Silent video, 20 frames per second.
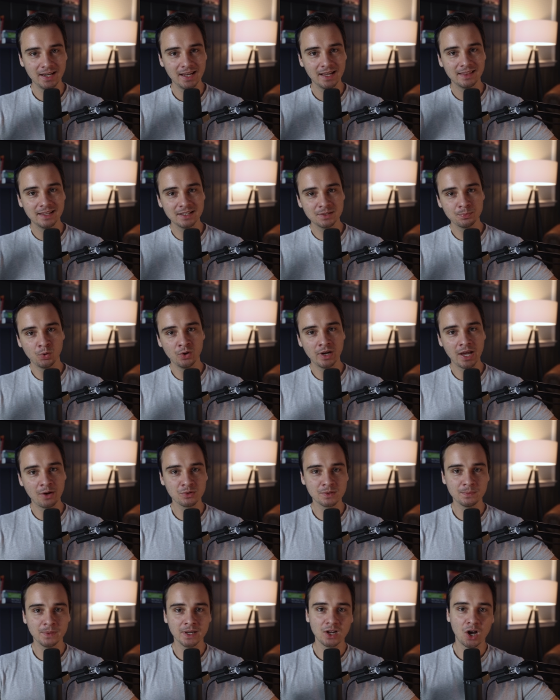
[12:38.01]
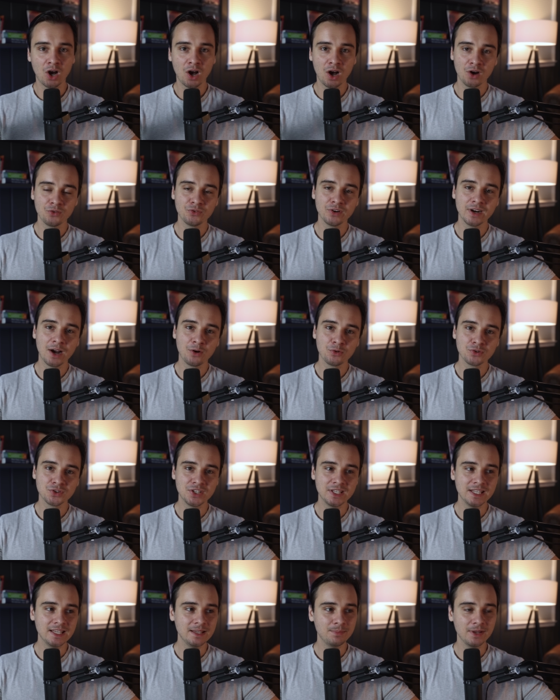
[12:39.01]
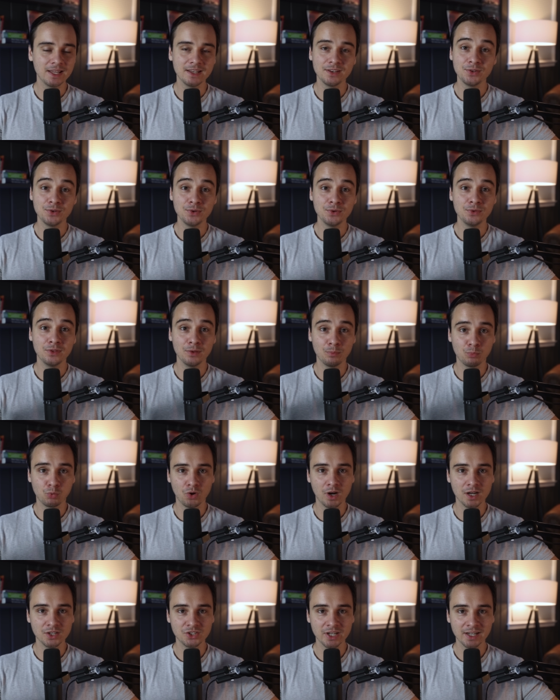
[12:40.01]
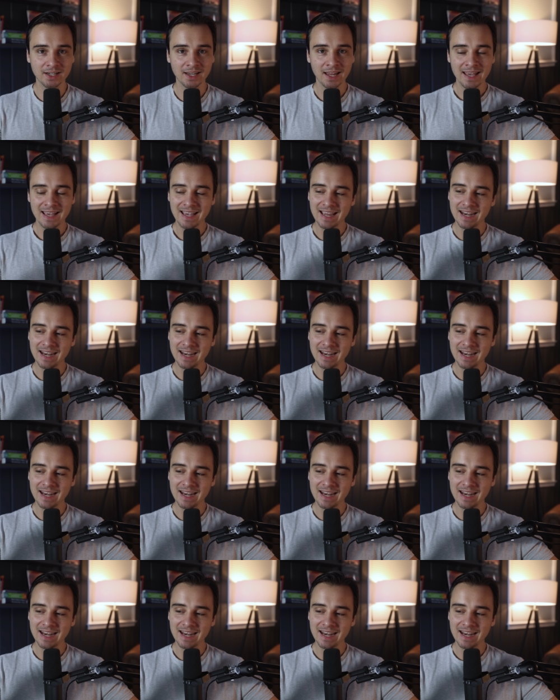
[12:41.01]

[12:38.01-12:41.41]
And at this point, I was about one hundred hours deep into the project,